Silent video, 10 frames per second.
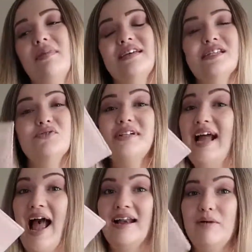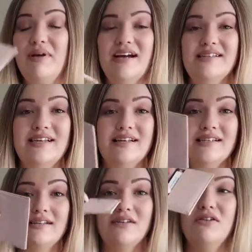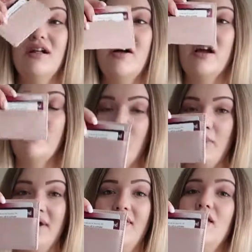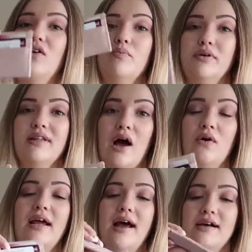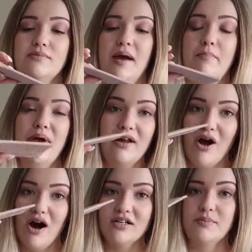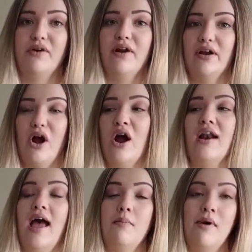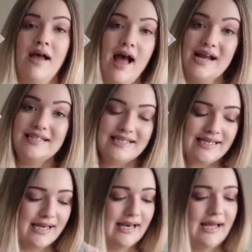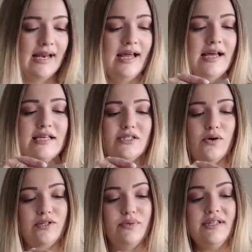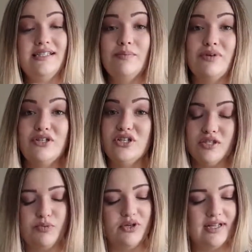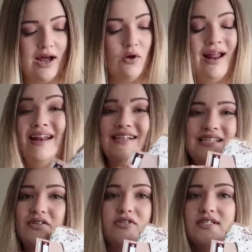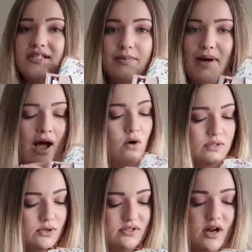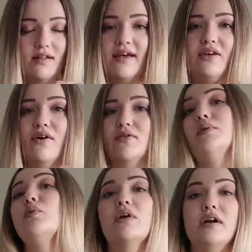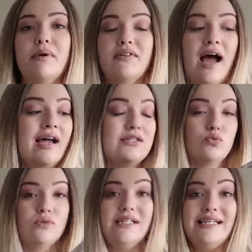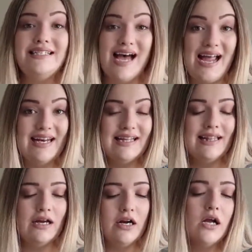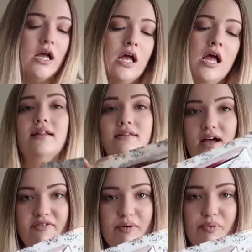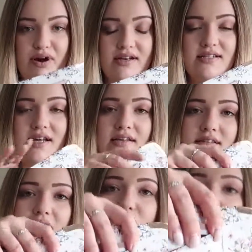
this is really handy because it is a little compartment that you can pull out. It has my bank cards, my credit card, and my ID in it. So it's really simple to just pull it out, and it doesn't slip out. So it's not like you have to be worried about that. It's really tight in there. I love the print. It is like a